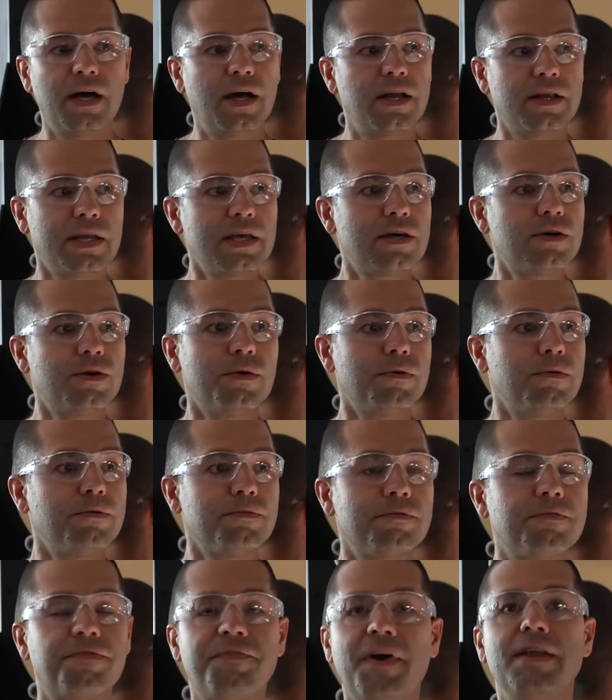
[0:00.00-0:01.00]
illegal
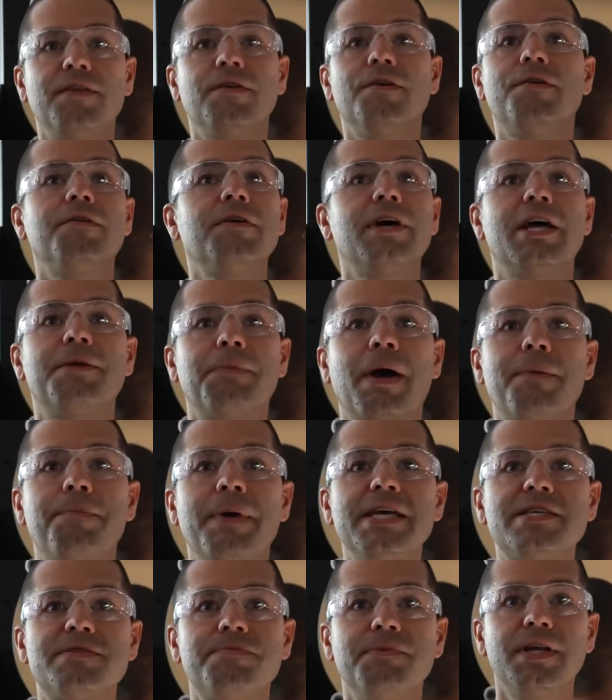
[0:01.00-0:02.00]
fentanyl in my
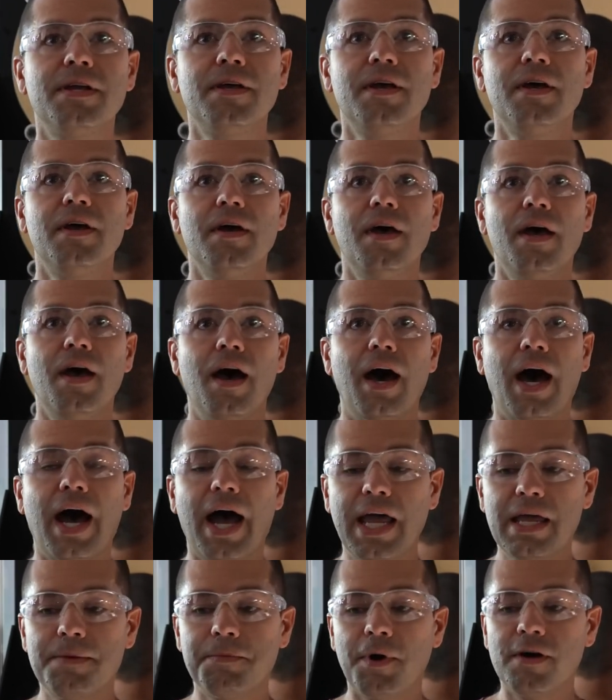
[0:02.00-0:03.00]
basement,
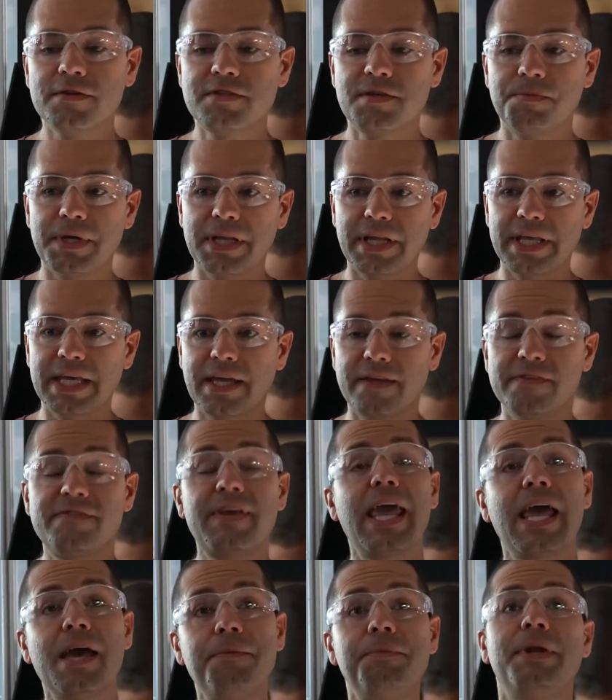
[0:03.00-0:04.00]
I am ultimately
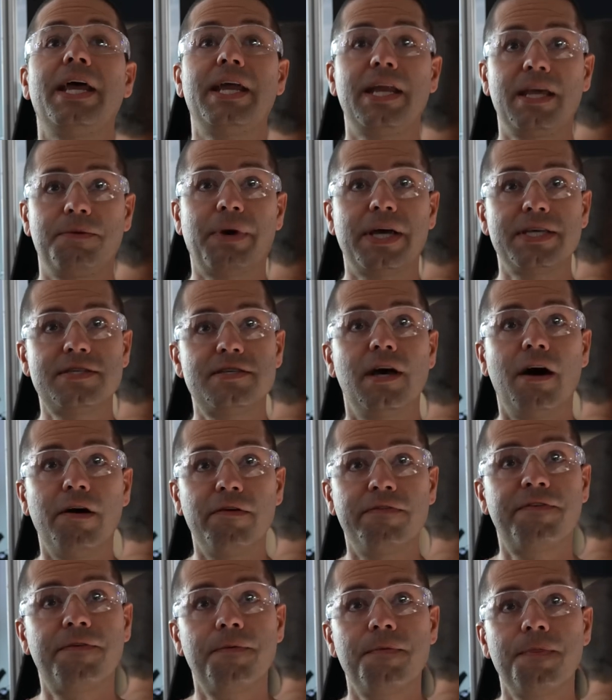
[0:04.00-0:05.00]
contaminating
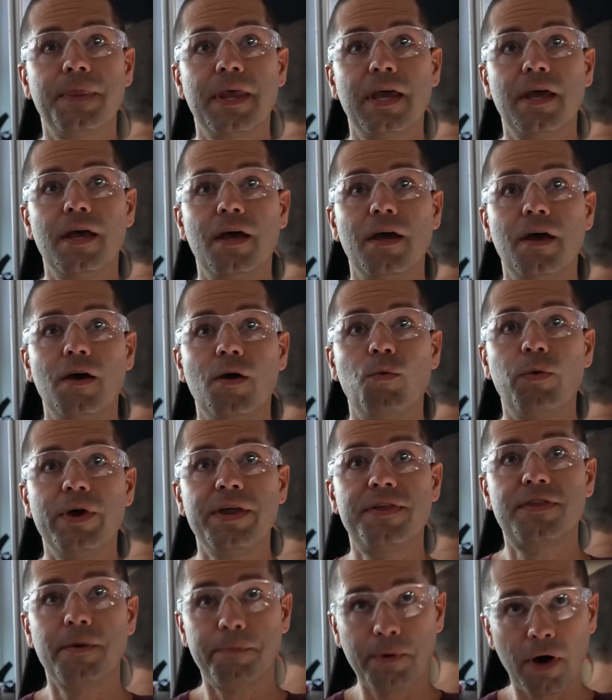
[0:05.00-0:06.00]
myself
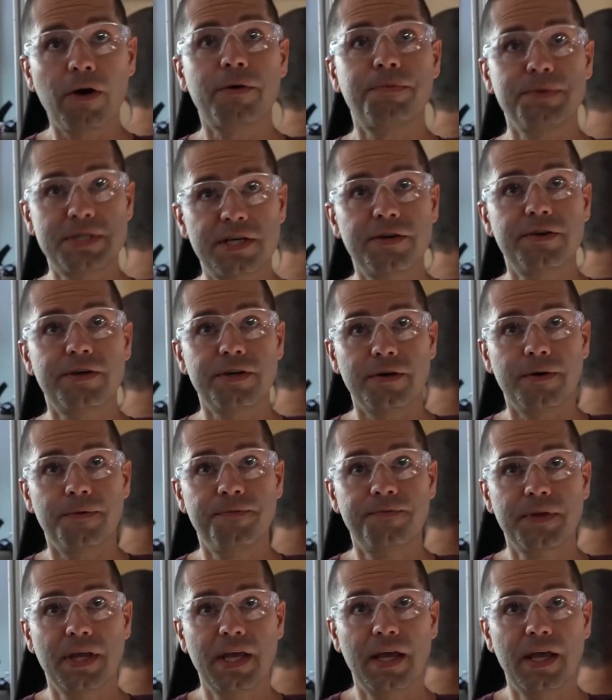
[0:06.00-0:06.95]
with the bulk material.